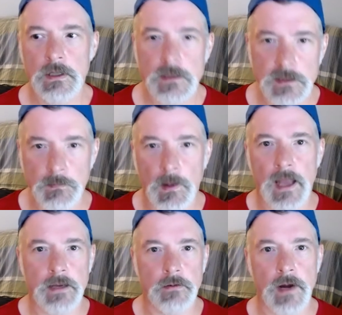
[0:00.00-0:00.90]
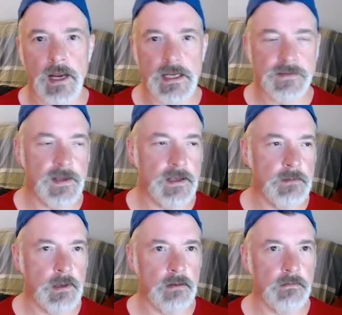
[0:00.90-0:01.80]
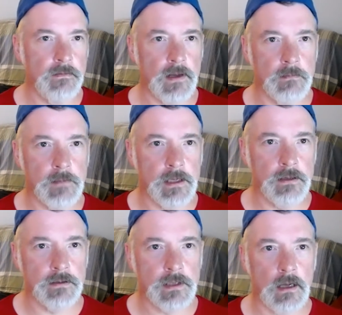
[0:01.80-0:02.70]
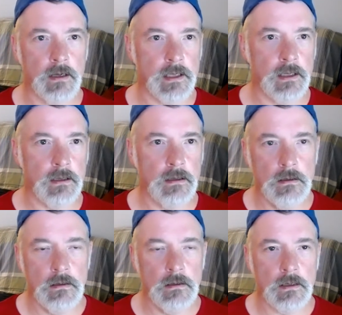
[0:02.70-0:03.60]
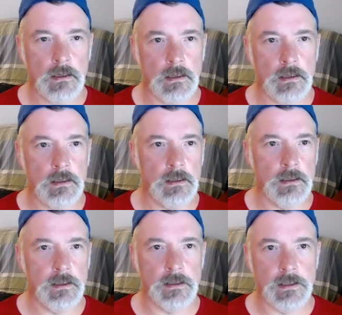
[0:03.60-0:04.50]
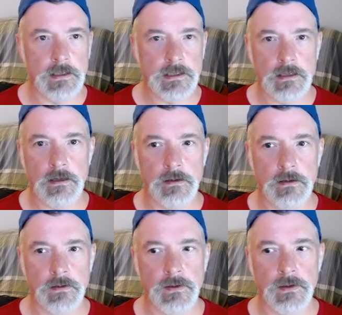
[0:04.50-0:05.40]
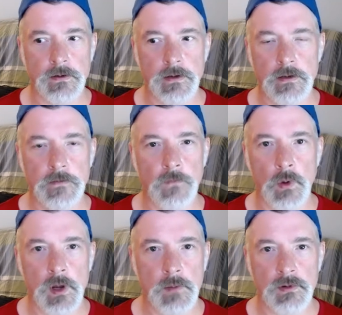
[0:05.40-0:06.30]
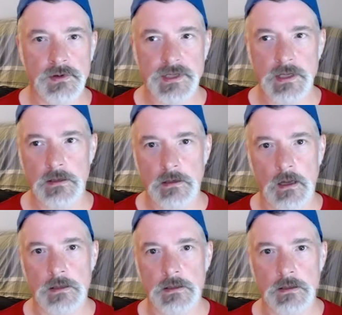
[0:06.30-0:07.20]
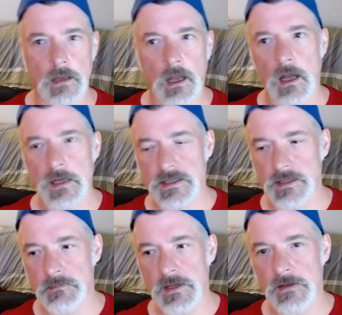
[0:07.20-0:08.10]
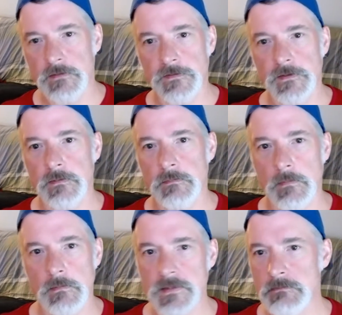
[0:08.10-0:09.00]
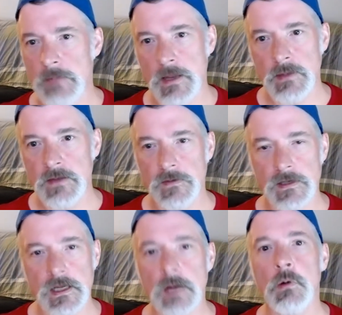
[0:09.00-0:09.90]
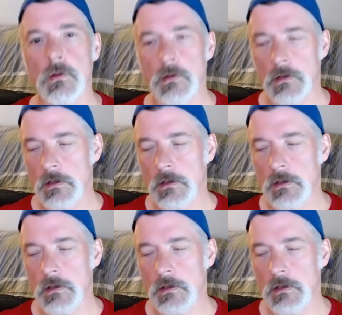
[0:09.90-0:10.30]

to buy grass-fed beef. I mean, you're talking at least another 30 to 40% on the cost of the beef, maybe even double.